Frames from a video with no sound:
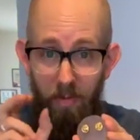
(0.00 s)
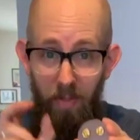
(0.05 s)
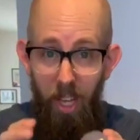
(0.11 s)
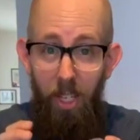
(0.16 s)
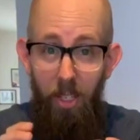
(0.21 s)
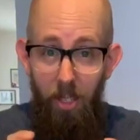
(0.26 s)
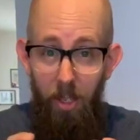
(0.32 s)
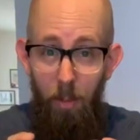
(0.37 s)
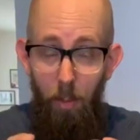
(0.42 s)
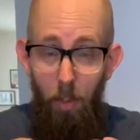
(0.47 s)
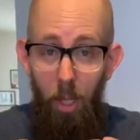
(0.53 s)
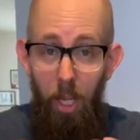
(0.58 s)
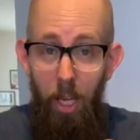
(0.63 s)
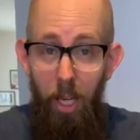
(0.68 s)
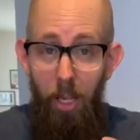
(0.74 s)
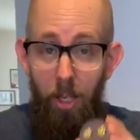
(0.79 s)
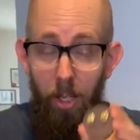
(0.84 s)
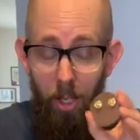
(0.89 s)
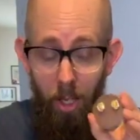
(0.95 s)
fixed in
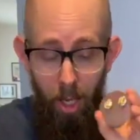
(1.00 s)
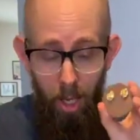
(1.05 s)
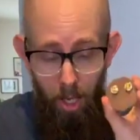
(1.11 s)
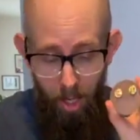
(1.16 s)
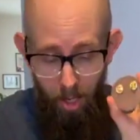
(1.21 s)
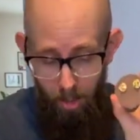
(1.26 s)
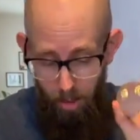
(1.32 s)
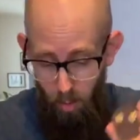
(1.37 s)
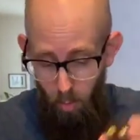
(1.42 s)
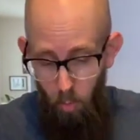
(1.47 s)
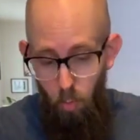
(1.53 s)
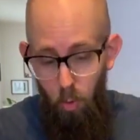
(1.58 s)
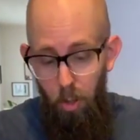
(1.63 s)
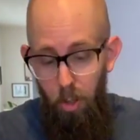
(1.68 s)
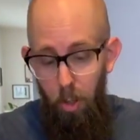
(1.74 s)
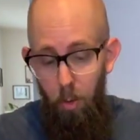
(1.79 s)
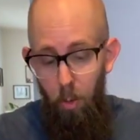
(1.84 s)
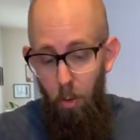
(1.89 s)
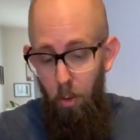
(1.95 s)
place. That's a
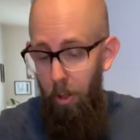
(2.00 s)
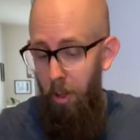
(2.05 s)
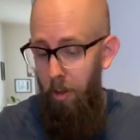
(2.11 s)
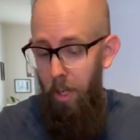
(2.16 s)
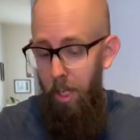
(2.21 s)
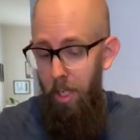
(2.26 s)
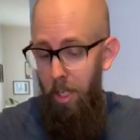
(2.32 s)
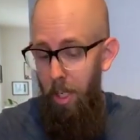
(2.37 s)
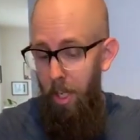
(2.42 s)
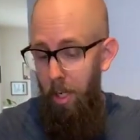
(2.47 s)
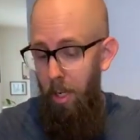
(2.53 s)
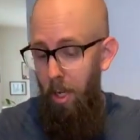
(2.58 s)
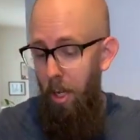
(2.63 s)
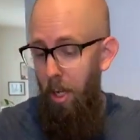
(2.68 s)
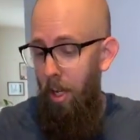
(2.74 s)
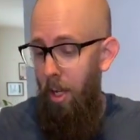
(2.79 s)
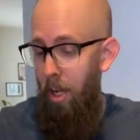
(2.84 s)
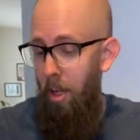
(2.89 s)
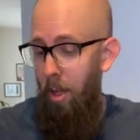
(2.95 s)
really cool thing they did.
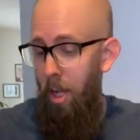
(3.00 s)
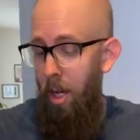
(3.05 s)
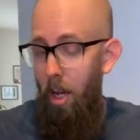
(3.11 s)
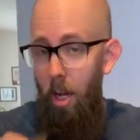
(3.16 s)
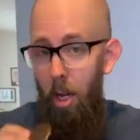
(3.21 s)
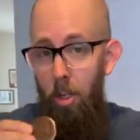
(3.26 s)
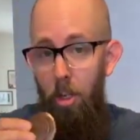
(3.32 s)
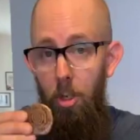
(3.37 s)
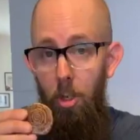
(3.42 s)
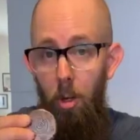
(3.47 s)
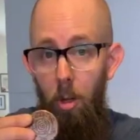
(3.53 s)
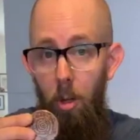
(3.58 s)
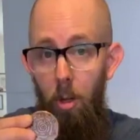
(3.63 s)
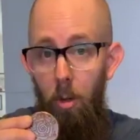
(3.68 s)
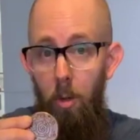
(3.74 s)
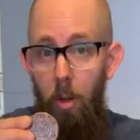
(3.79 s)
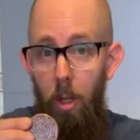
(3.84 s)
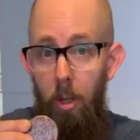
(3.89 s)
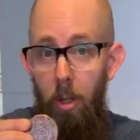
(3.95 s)
That
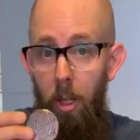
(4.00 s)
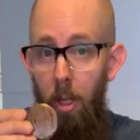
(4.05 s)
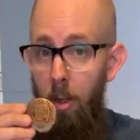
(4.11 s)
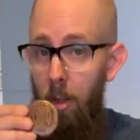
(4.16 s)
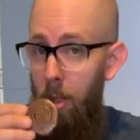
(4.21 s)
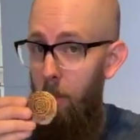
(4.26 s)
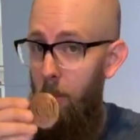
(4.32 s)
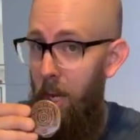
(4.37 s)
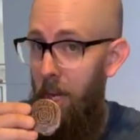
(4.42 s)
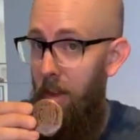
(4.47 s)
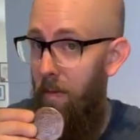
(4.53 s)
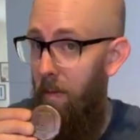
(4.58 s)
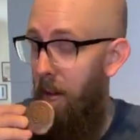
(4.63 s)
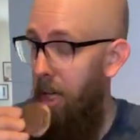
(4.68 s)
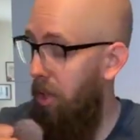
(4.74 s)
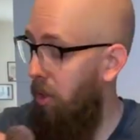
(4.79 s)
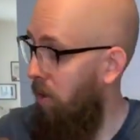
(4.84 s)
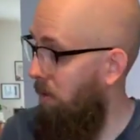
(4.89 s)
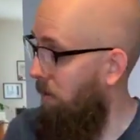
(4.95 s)
Hancholo, the
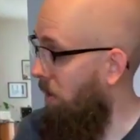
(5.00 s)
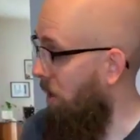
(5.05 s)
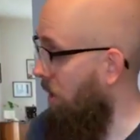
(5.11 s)
manufacturer